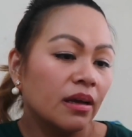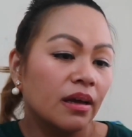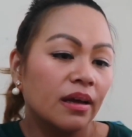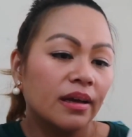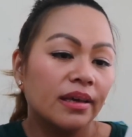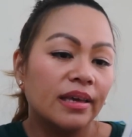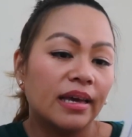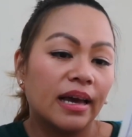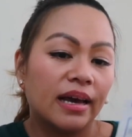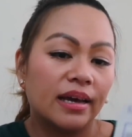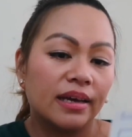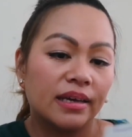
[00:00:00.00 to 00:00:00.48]

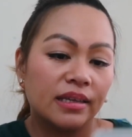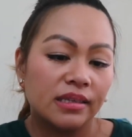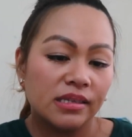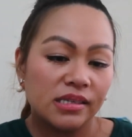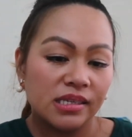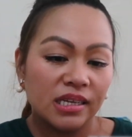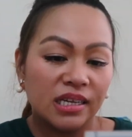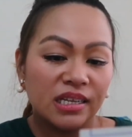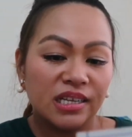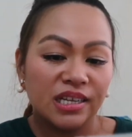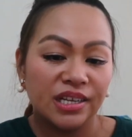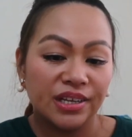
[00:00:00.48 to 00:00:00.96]
Yeah, it's
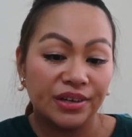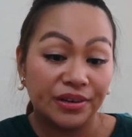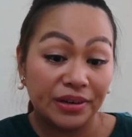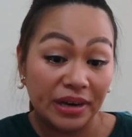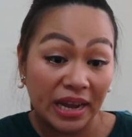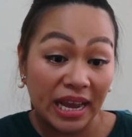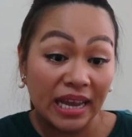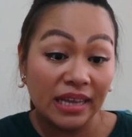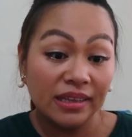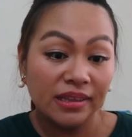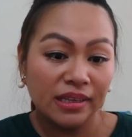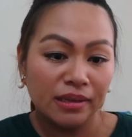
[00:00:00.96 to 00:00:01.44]
in here.
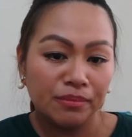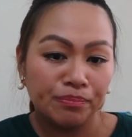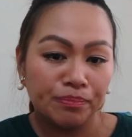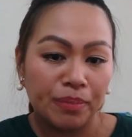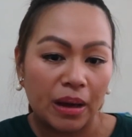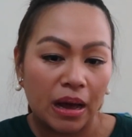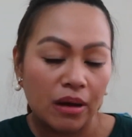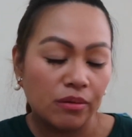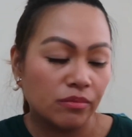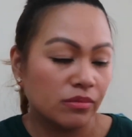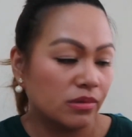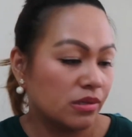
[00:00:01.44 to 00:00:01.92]
18
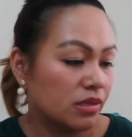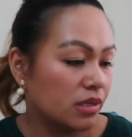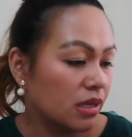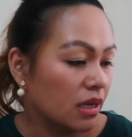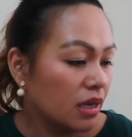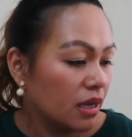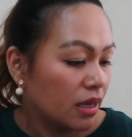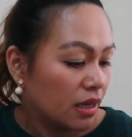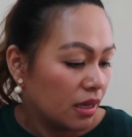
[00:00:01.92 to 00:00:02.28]
pounds.